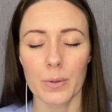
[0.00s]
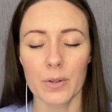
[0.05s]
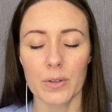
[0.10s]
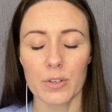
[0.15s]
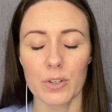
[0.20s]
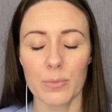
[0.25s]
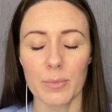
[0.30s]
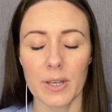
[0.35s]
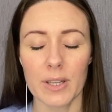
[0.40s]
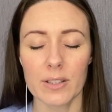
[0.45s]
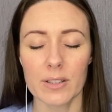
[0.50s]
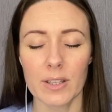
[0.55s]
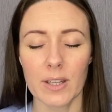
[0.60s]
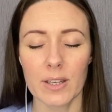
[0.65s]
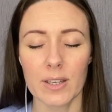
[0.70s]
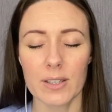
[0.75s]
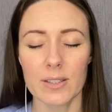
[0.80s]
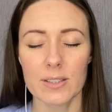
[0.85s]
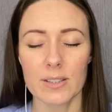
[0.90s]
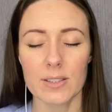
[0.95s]
You might
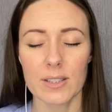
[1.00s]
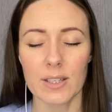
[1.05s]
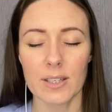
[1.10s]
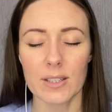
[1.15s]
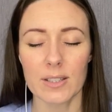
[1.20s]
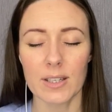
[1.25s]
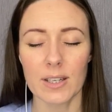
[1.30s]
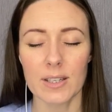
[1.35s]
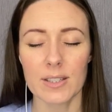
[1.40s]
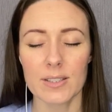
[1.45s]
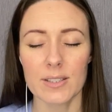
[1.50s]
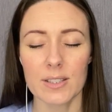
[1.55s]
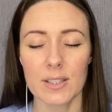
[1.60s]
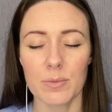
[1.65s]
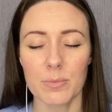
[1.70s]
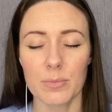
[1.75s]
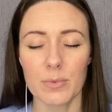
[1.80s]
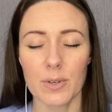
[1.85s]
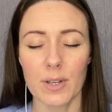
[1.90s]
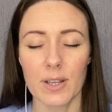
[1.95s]
like to take a nice
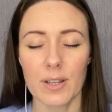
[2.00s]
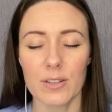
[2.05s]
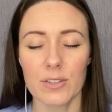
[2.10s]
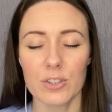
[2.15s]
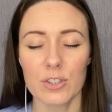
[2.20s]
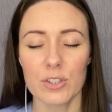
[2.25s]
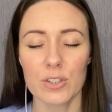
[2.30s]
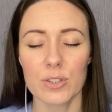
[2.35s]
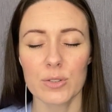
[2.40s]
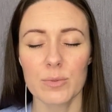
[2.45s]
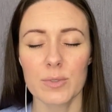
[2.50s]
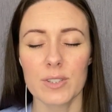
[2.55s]
deep breath just to